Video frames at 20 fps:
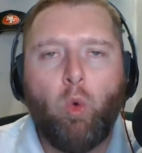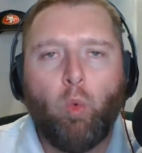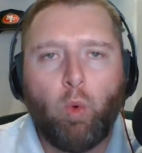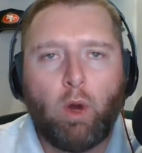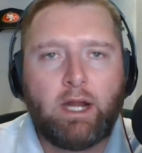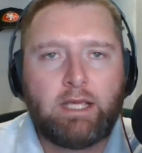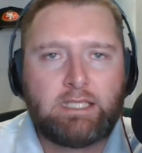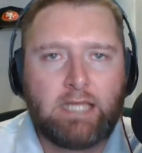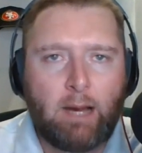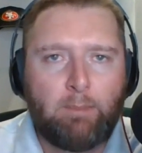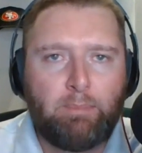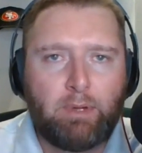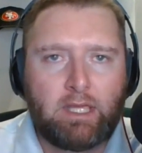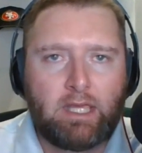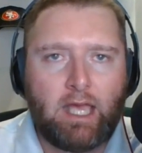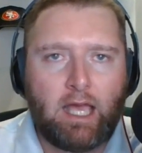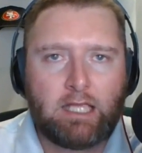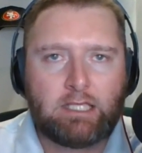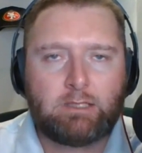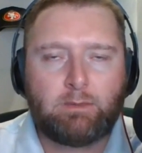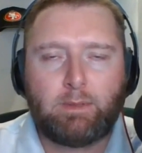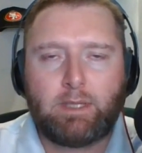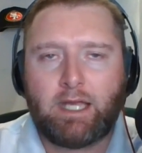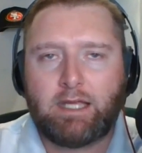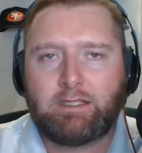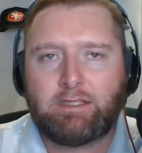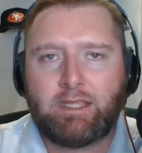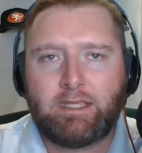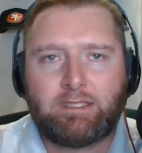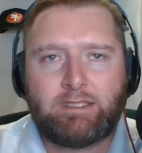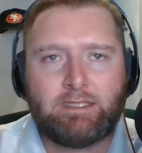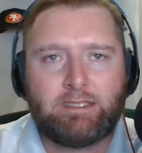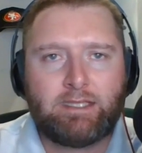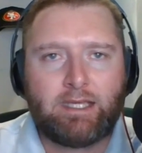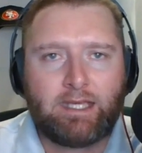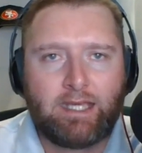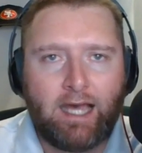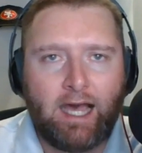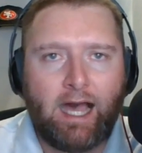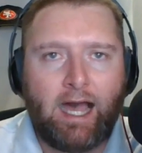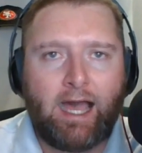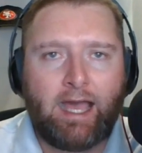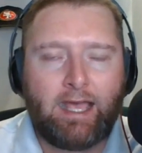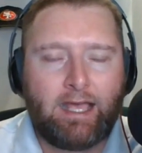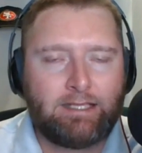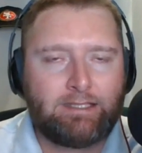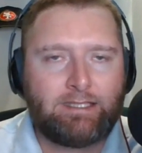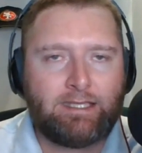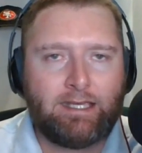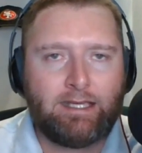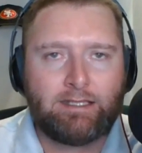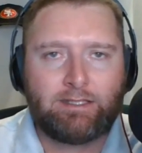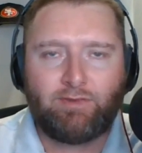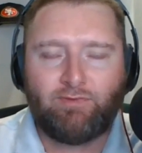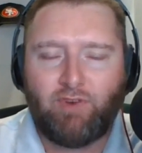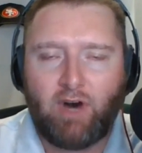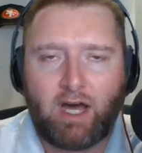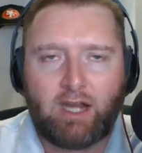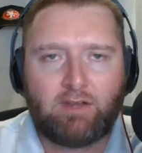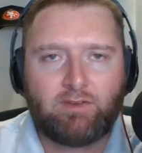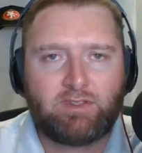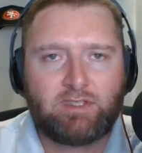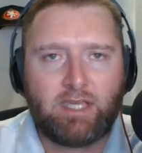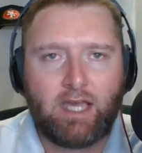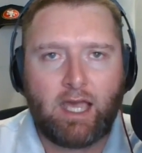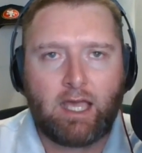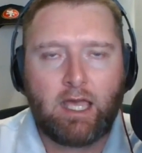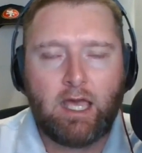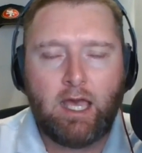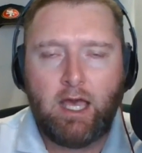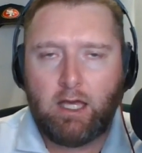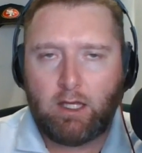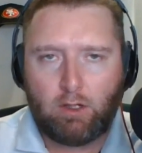what he's up against because this is a guy, as he is fond of saying,